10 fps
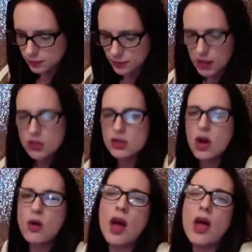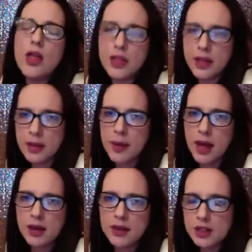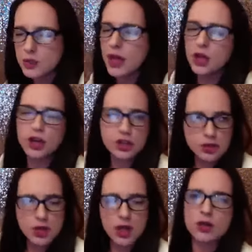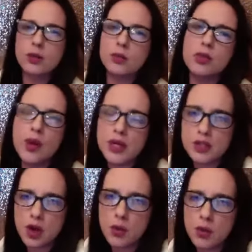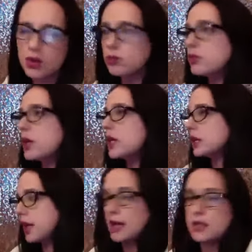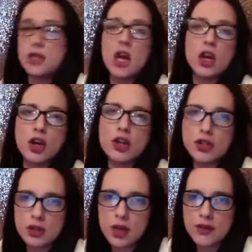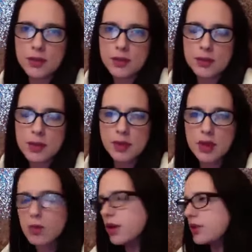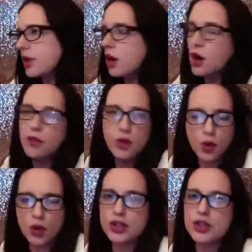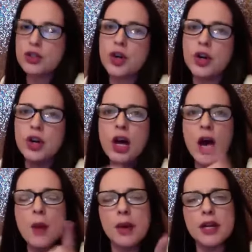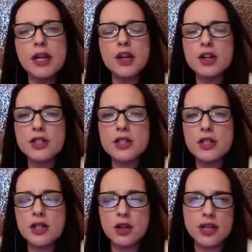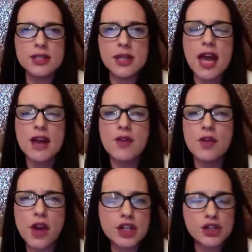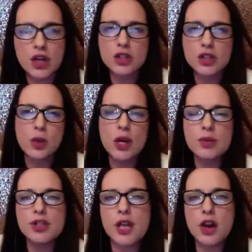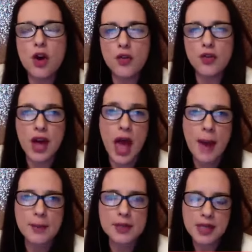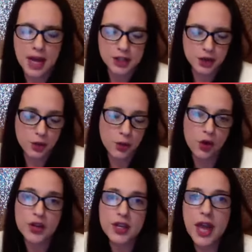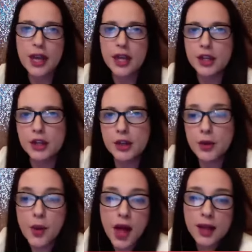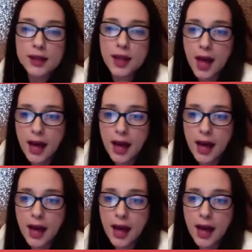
So think about it this way. Could you send your employees home with them? Yes. Could you give them to people that work there? Of course you could. But here's the deal. Inside of a restaurant, 20% off of an appetizer will get you a lot.